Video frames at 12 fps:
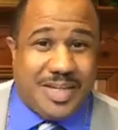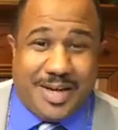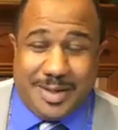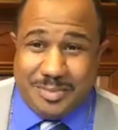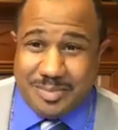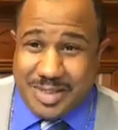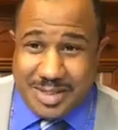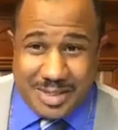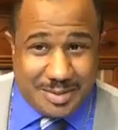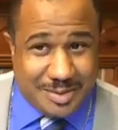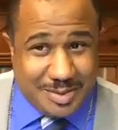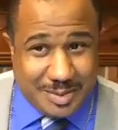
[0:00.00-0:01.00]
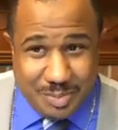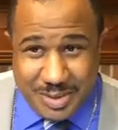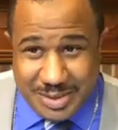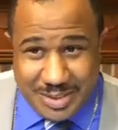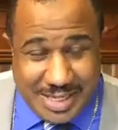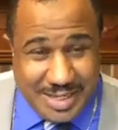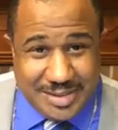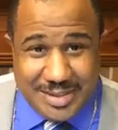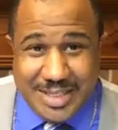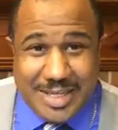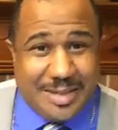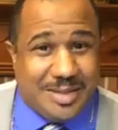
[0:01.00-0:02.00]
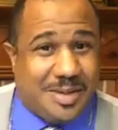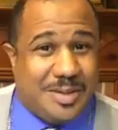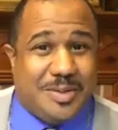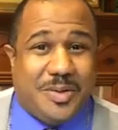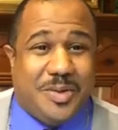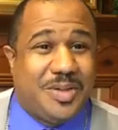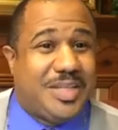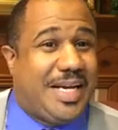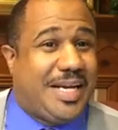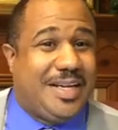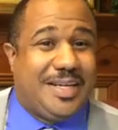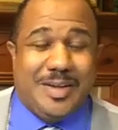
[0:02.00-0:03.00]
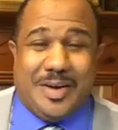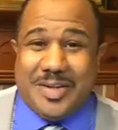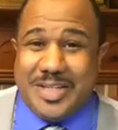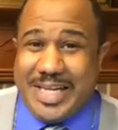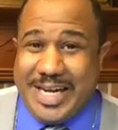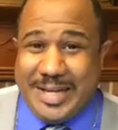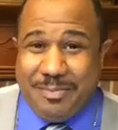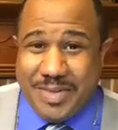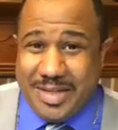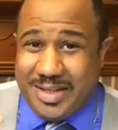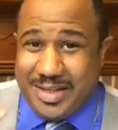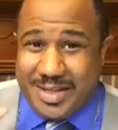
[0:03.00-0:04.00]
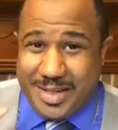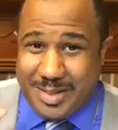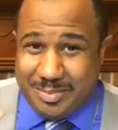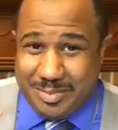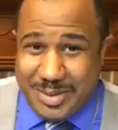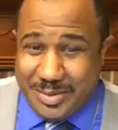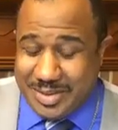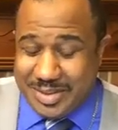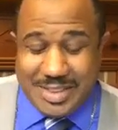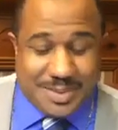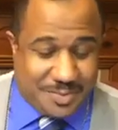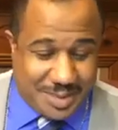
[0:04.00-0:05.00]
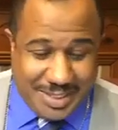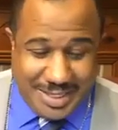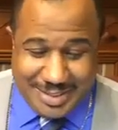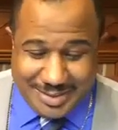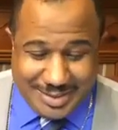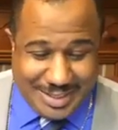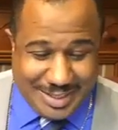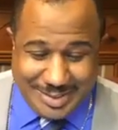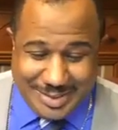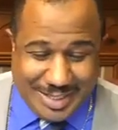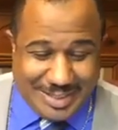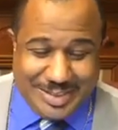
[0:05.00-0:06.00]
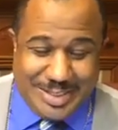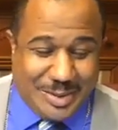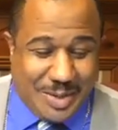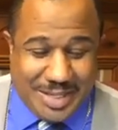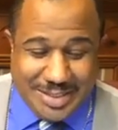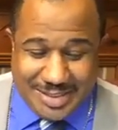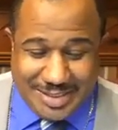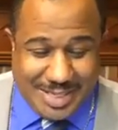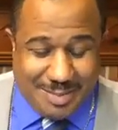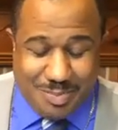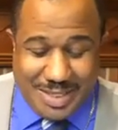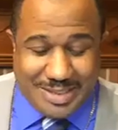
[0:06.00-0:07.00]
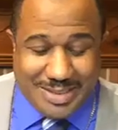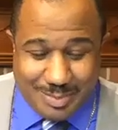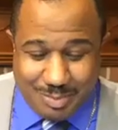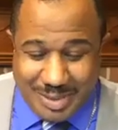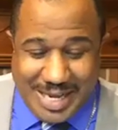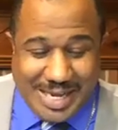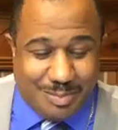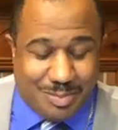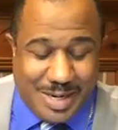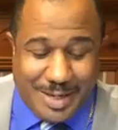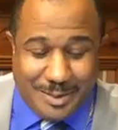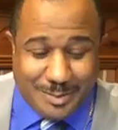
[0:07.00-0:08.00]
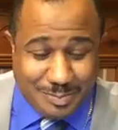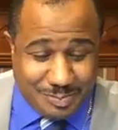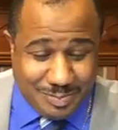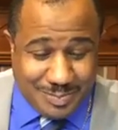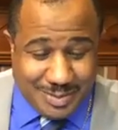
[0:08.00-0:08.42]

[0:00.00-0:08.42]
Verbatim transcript: um, colors and putting things together, color coordinating and all of that, um, you can just forget it. That that's you know I just stay basic. Black, brown,